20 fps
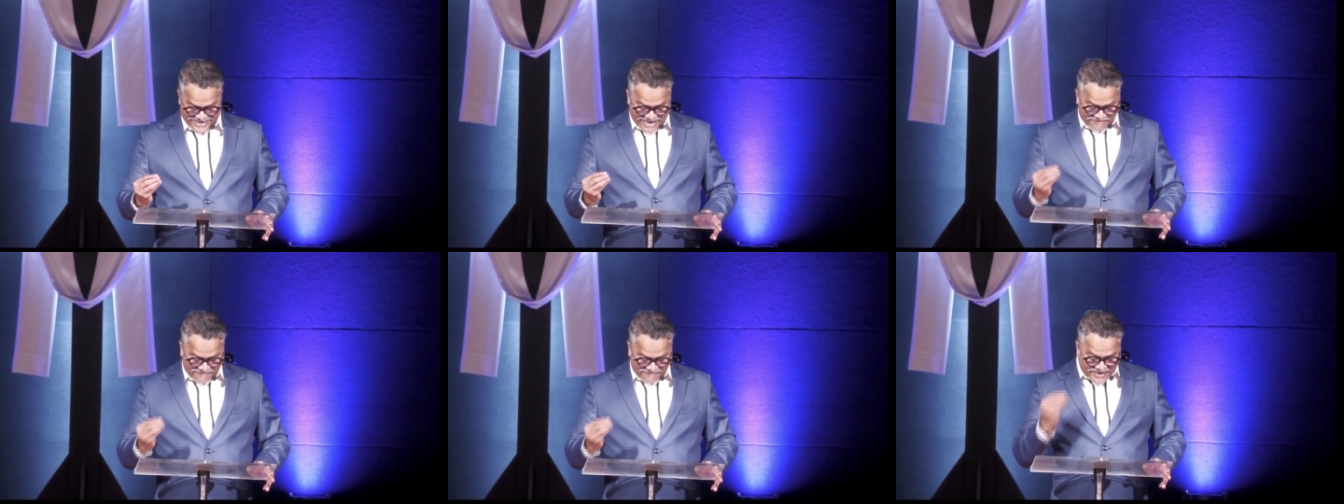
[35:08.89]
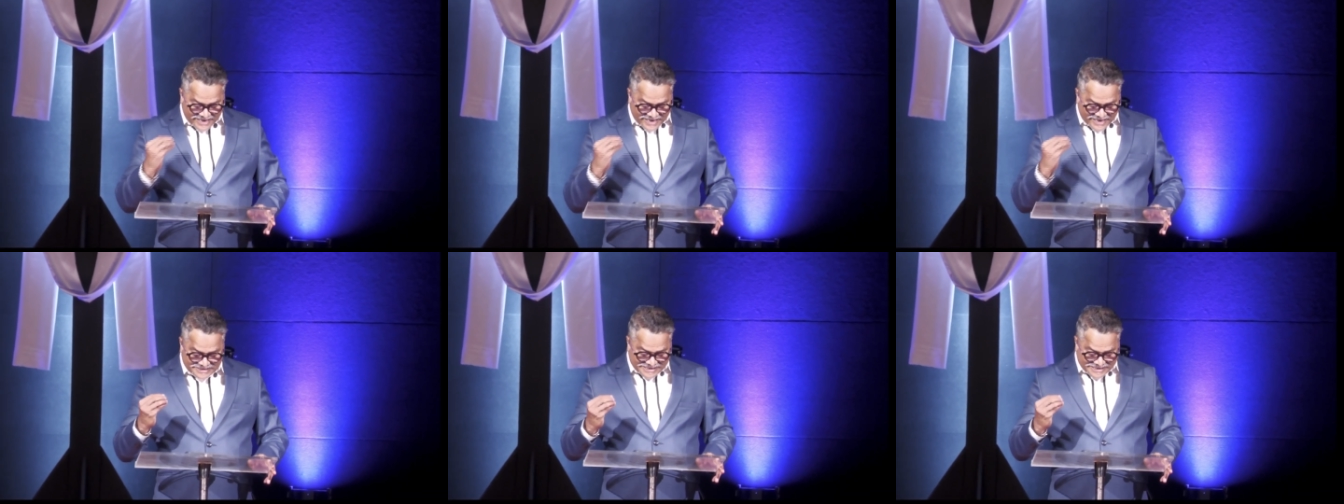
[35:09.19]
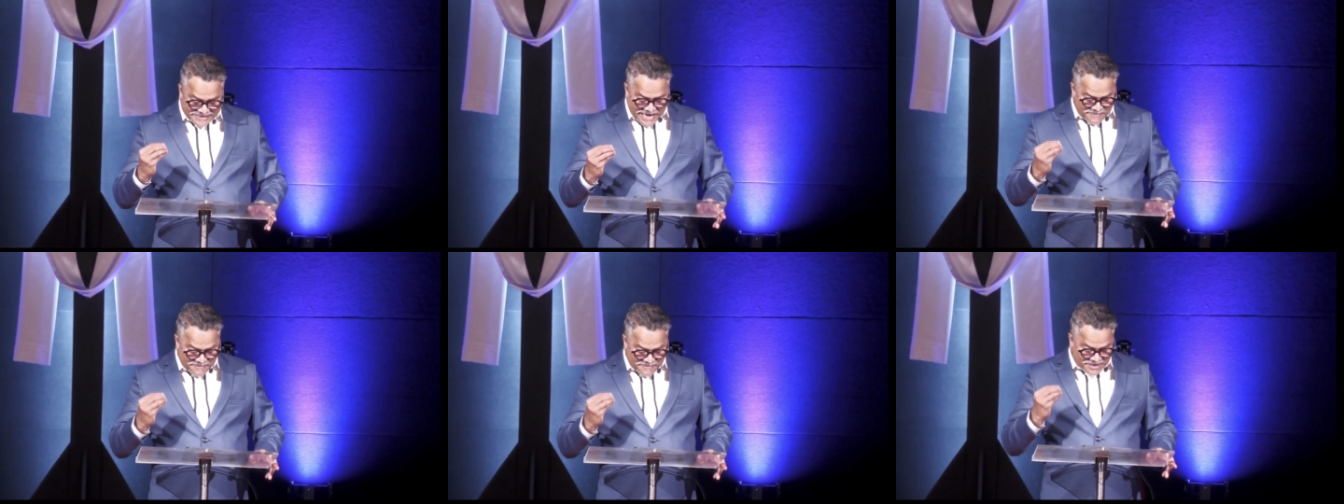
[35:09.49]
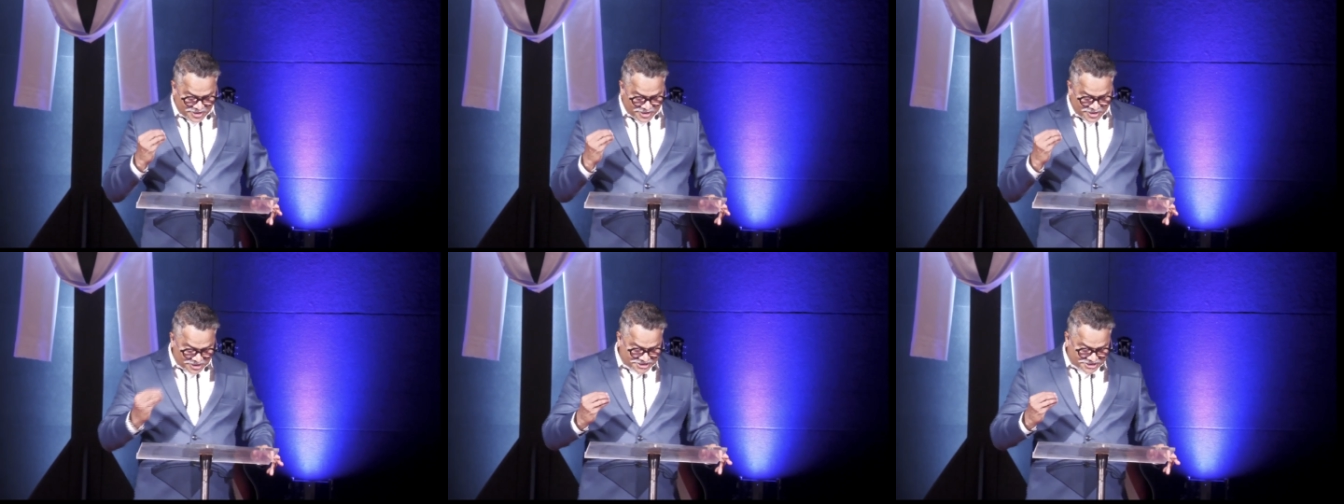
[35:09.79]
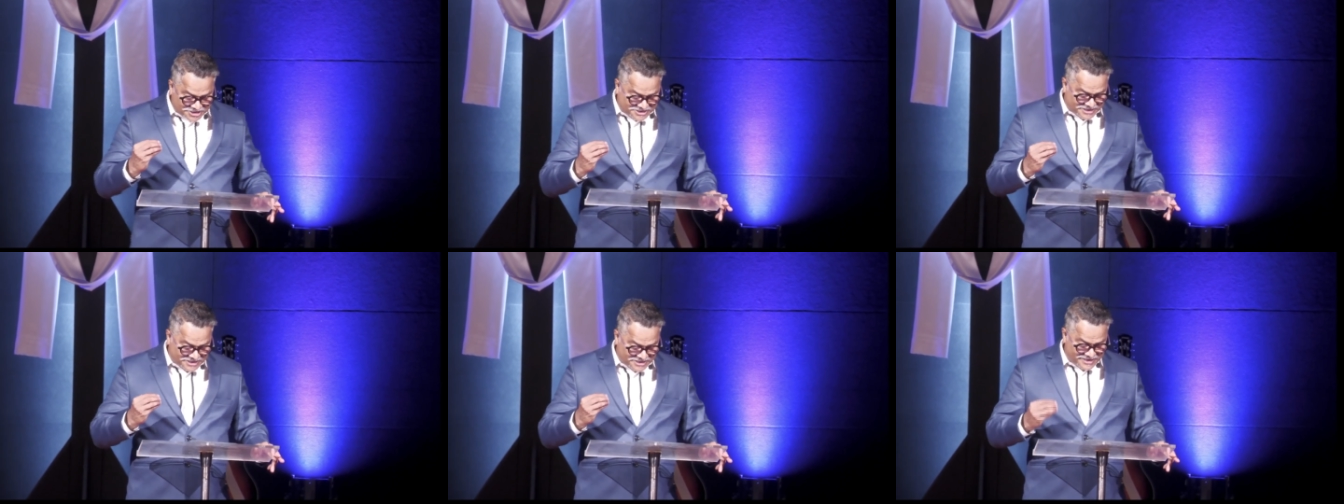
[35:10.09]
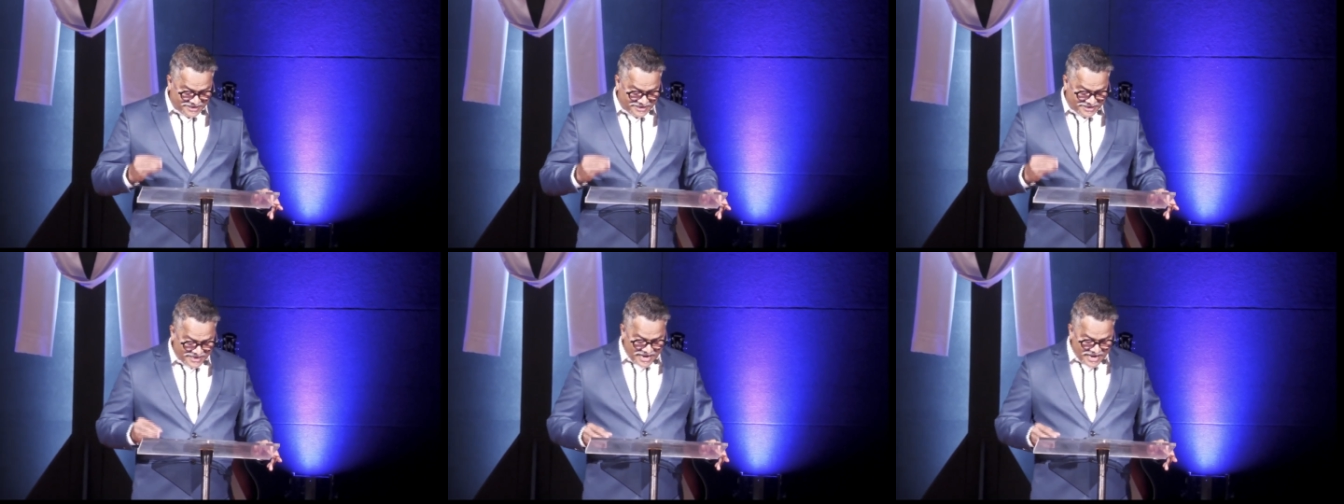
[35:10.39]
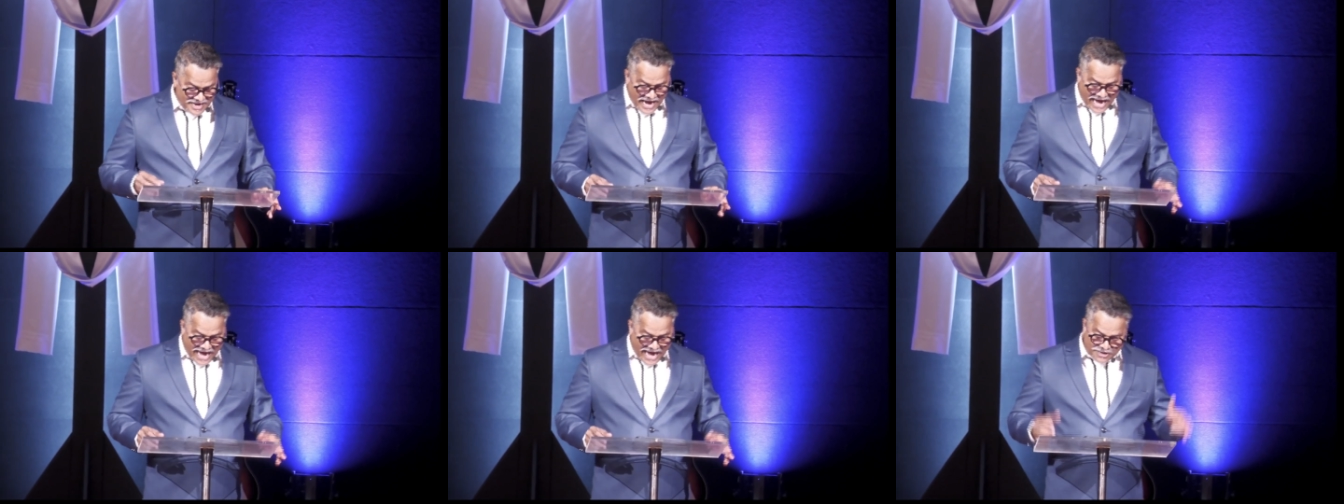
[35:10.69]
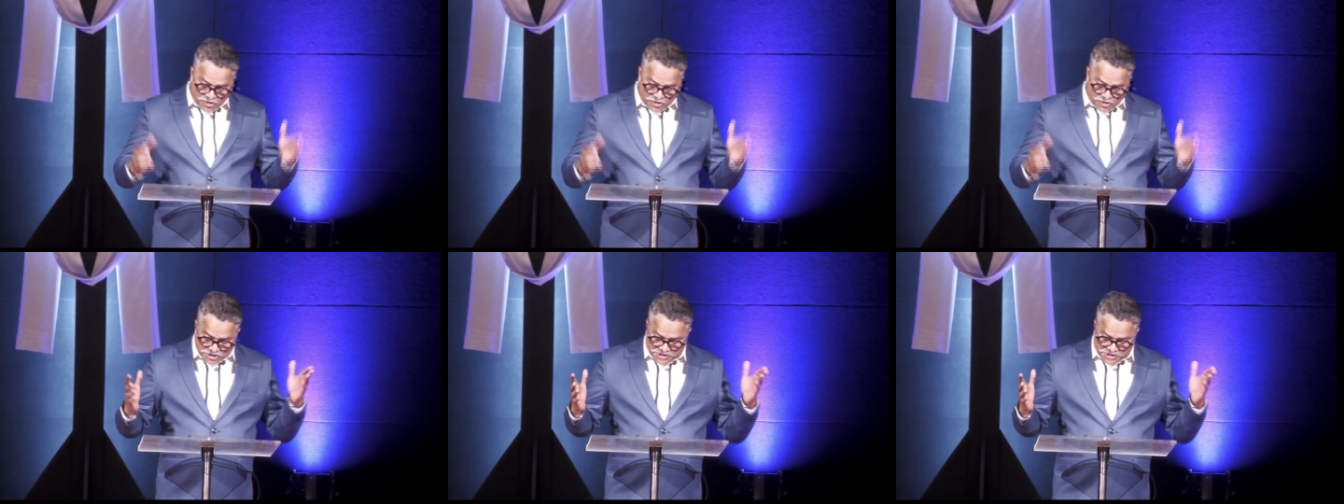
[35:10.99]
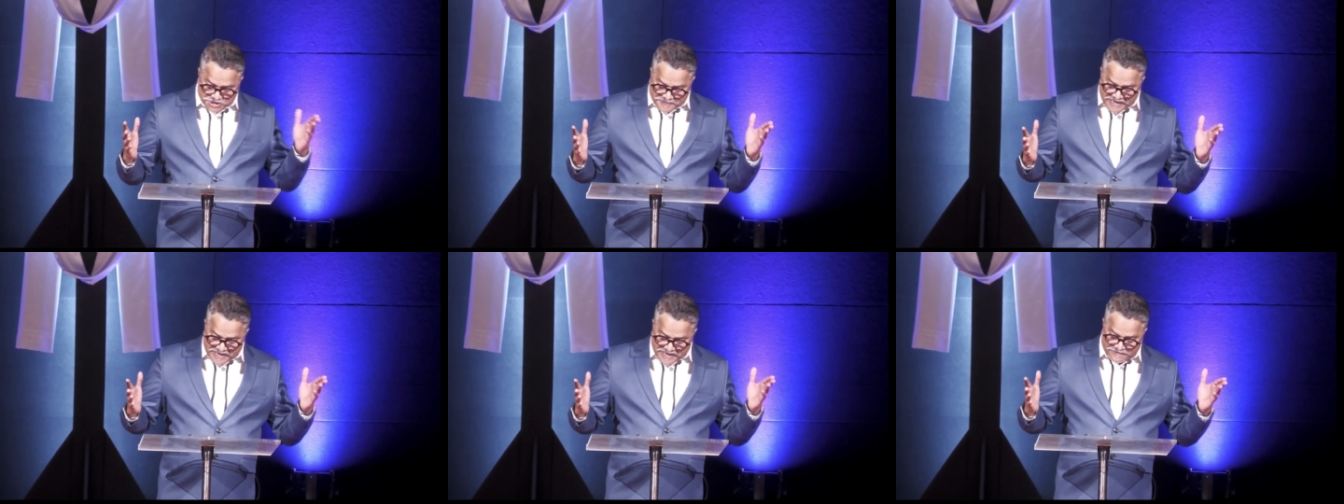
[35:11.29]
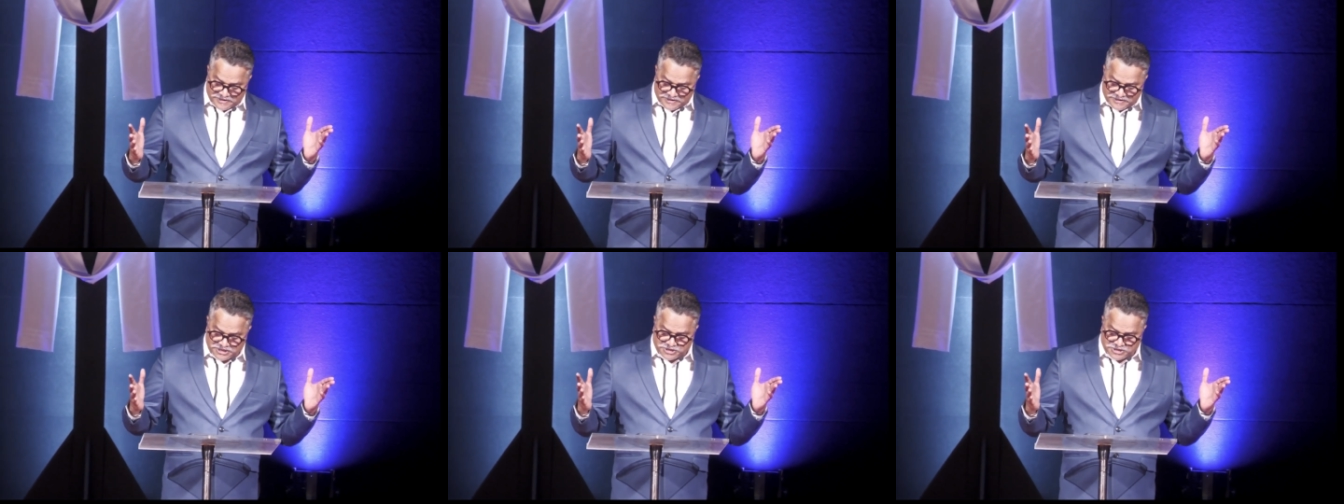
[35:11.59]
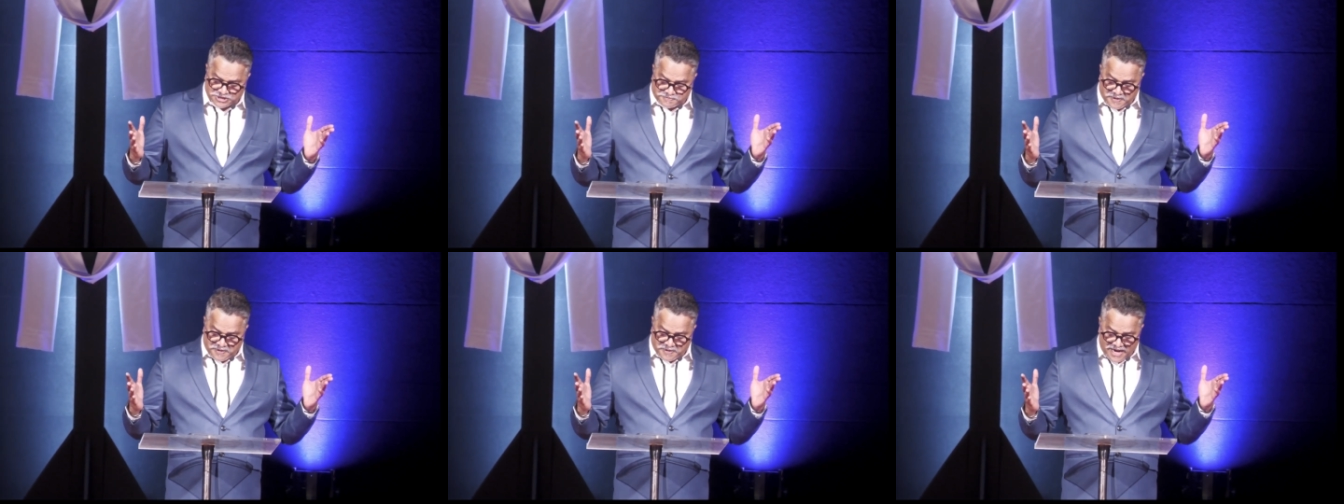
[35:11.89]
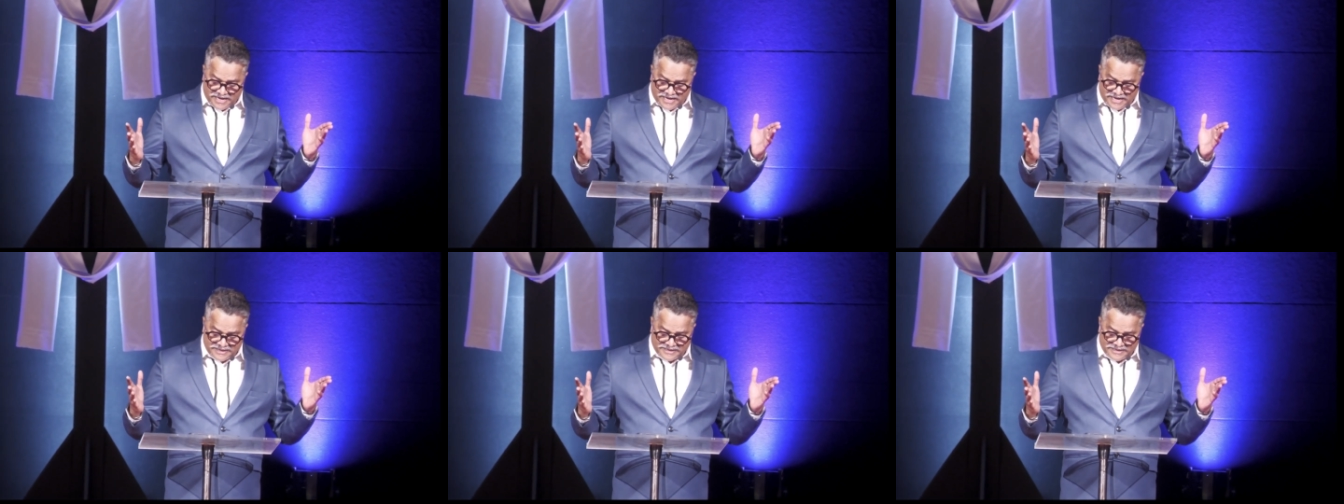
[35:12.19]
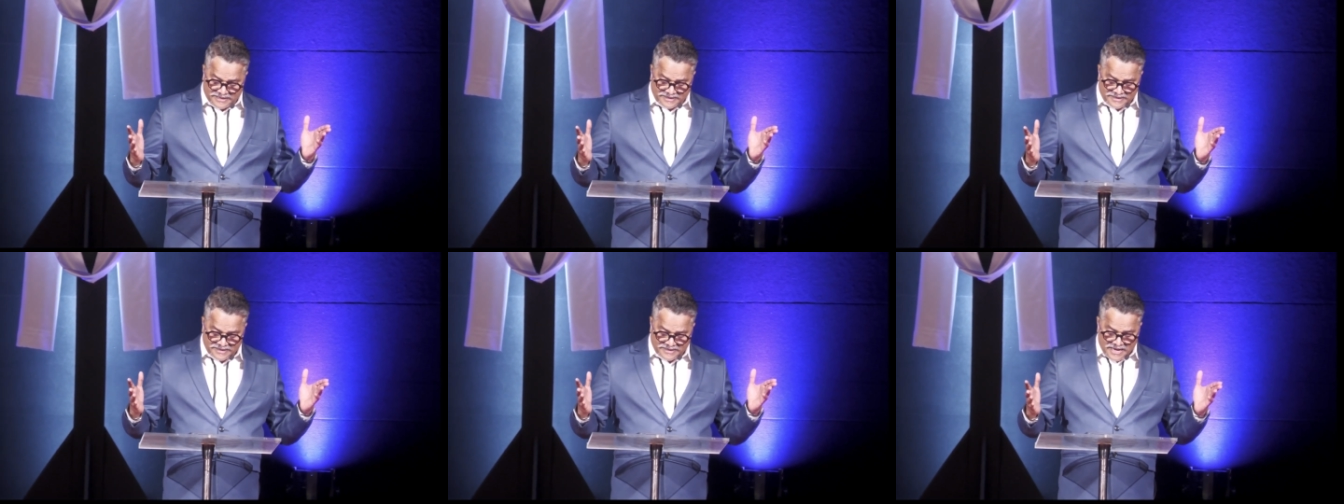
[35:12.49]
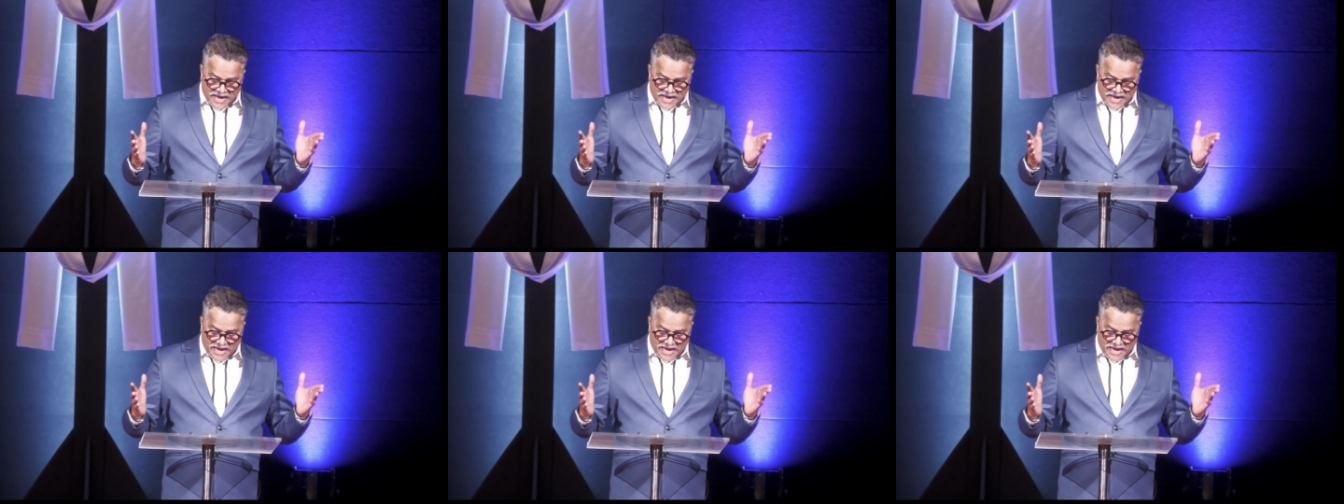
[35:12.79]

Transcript: When I say I'm a Christian, I don't speak with this pride.